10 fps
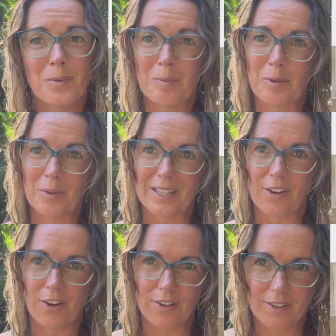We'd be
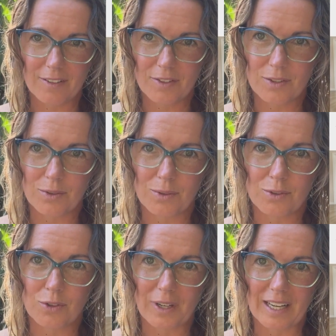really honored if
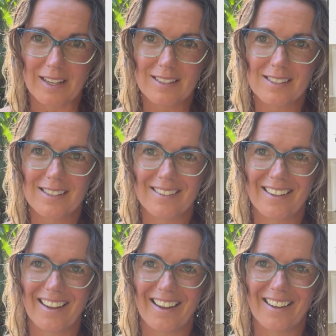you join
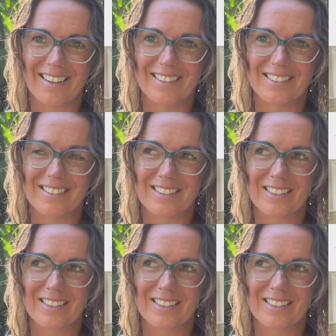us, and